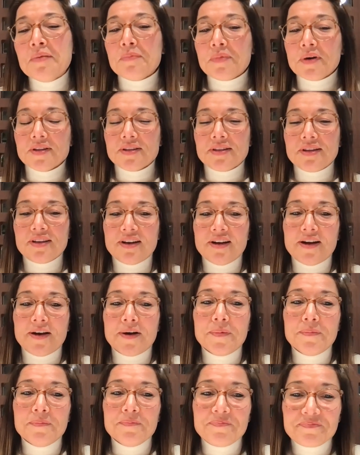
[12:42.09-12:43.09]
but
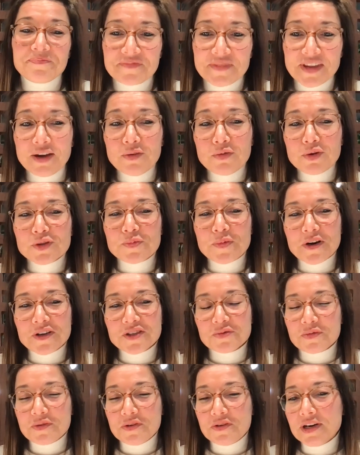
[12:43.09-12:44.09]
um, it was
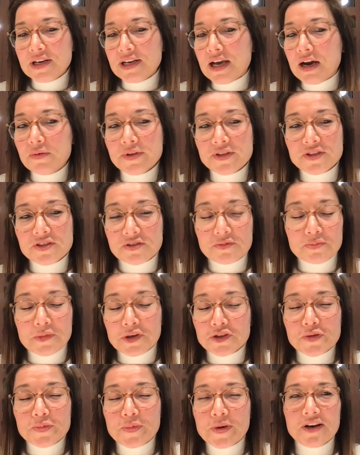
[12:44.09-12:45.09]
possible, and now it's
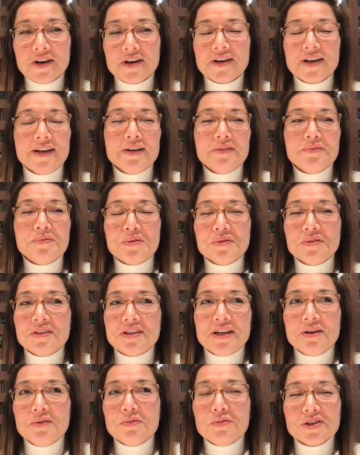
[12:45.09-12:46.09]
much better than it
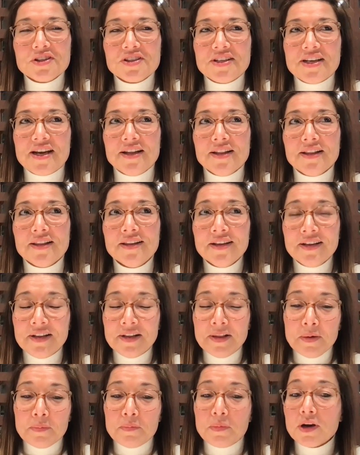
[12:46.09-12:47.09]
than it was then,
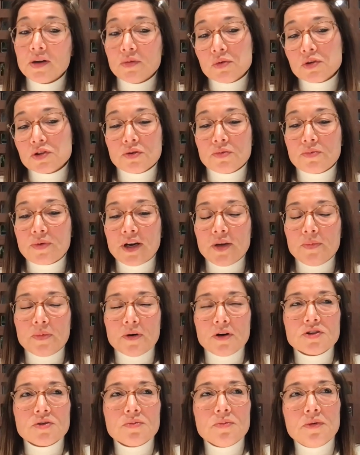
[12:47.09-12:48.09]
but it was already
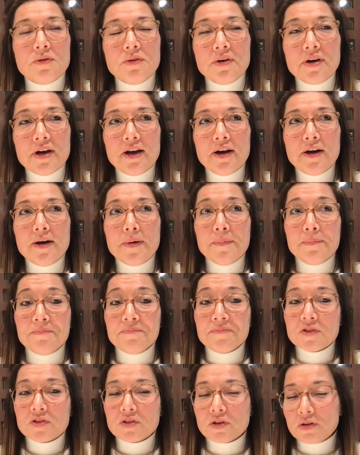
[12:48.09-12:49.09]
possible.
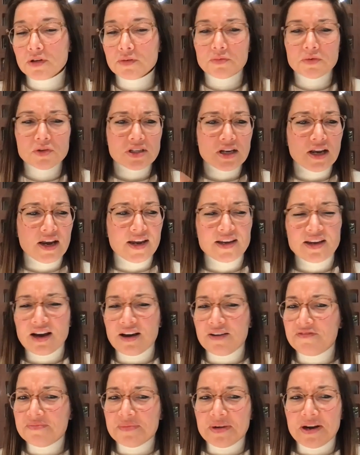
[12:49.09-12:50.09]
Um, so it was like
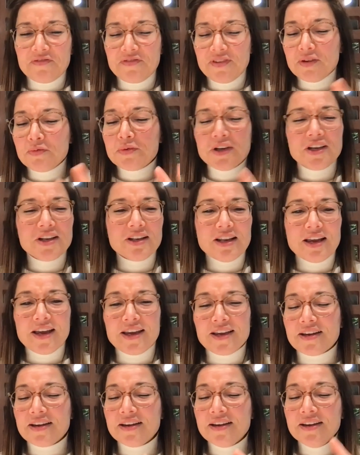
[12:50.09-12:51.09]
I I think we
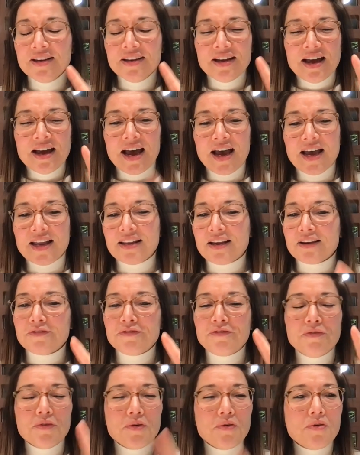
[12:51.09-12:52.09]
like. had
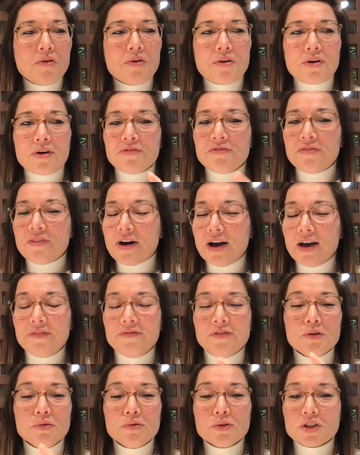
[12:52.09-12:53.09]
like four or
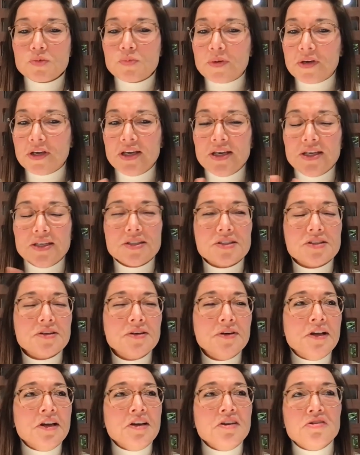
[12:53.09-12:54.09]
five U S
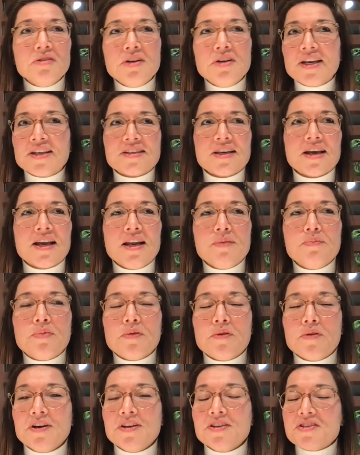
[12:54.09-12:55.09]
Ps, unique selling
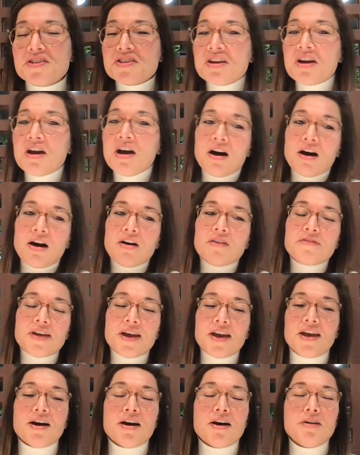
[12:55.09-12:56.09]
points of
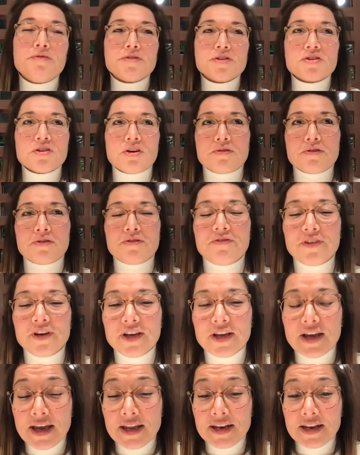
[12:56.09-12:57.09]
A I
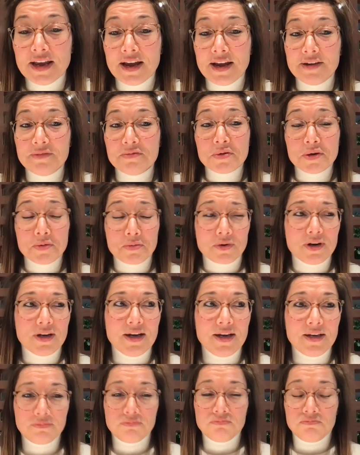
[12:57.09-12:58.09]
photography. And, and we were
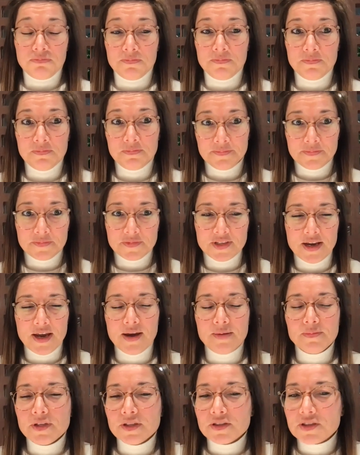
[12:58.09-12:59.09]
like,
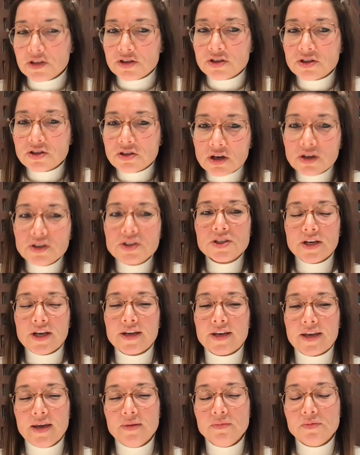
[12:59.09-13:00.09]
damn, this is such
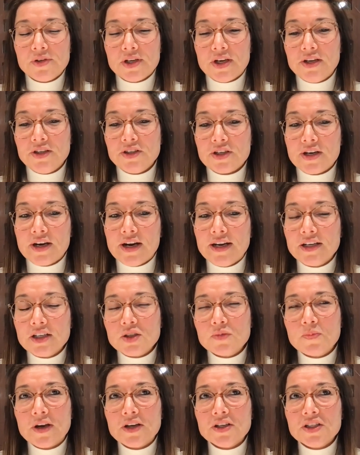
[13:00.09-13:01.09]
a game changer. And
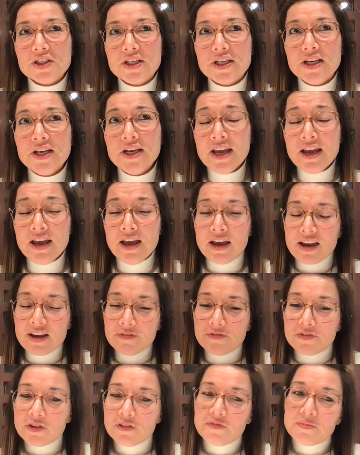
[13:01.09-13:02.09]
especially
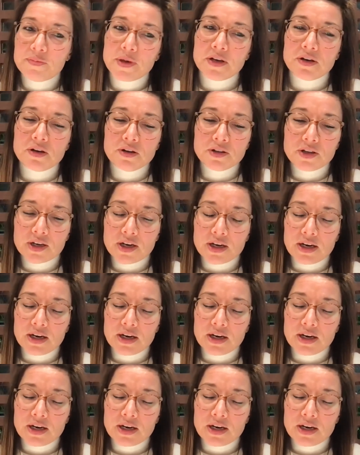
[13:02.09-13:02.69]
if you've been on the